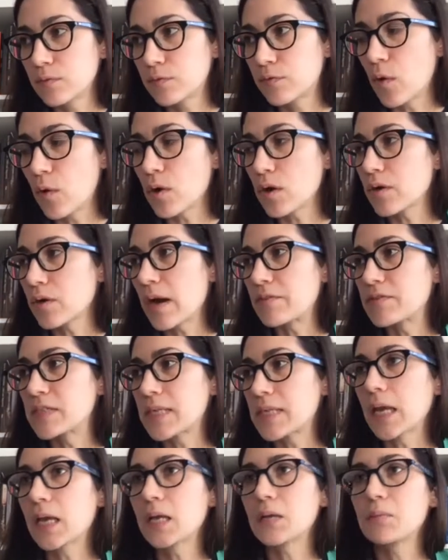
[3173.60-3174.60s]
photographs
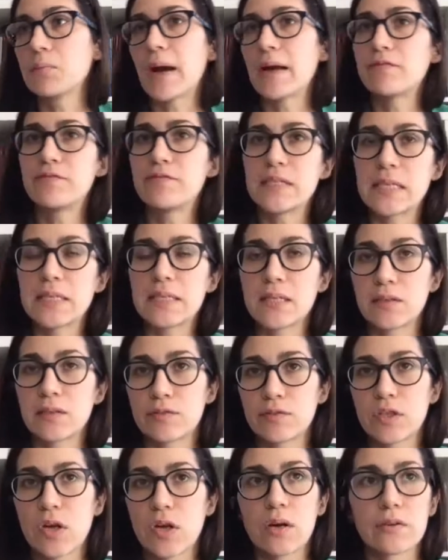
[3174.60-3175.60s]
taken by visiting
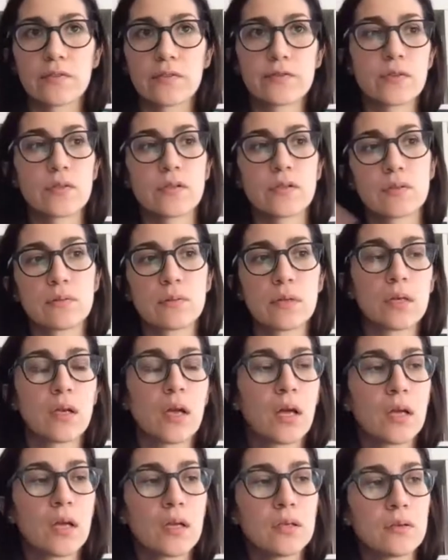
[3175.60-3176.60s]
photographers who would
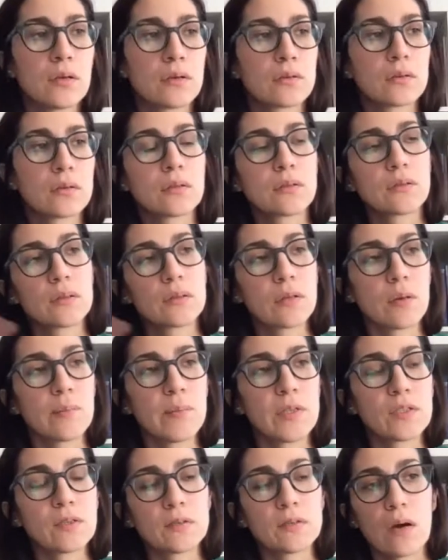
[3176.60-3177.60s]
you know come
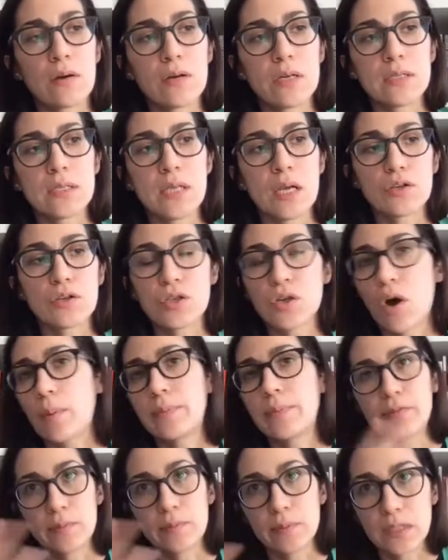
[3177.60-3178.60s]
into town and set shop
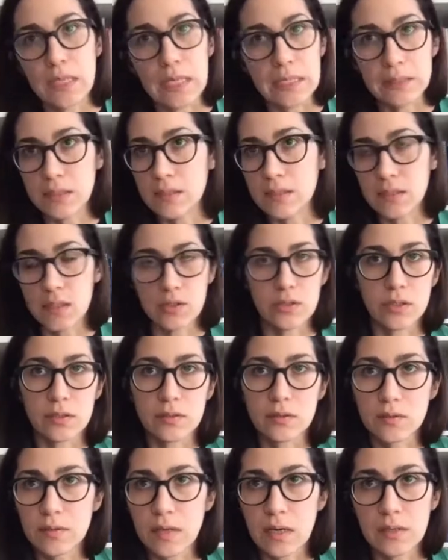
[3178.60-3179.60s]
from the 19th century
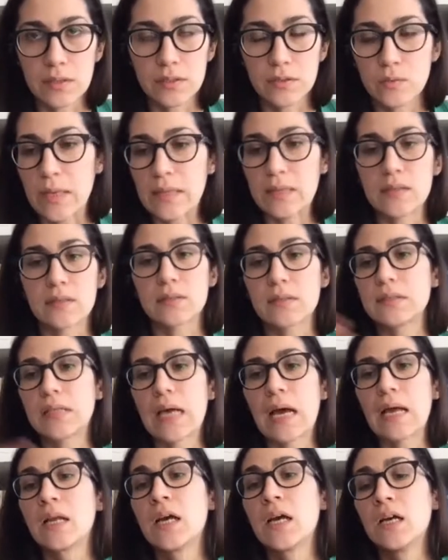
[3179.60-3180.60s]
into the early 20th and
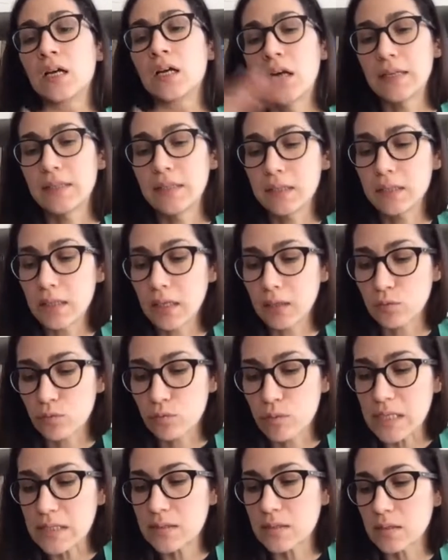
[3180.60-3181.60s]
that I think that
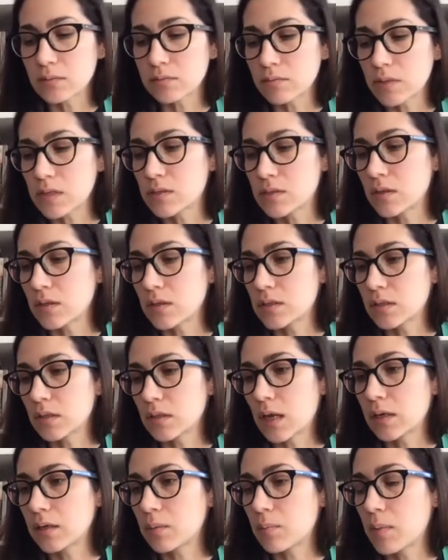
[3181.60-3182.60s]
recent research in
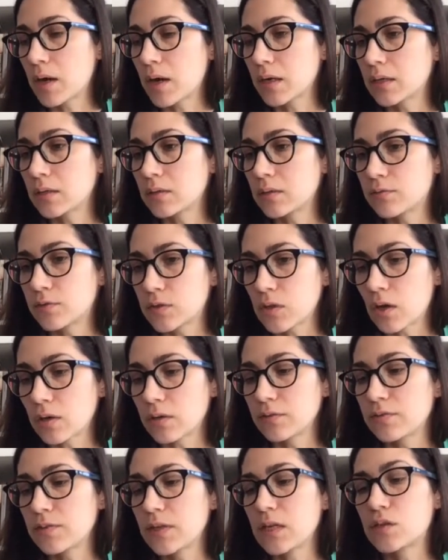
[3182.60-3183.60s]
Latin American
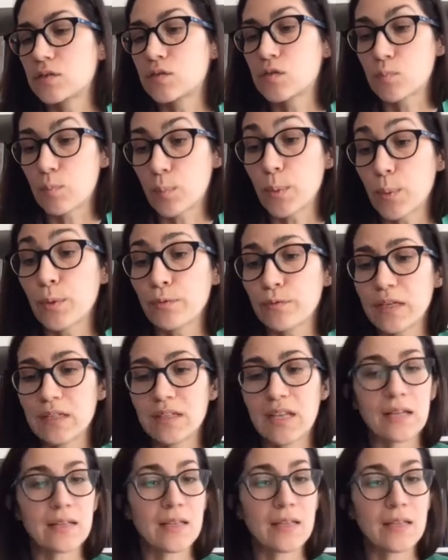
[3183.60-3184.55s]
photography is proving that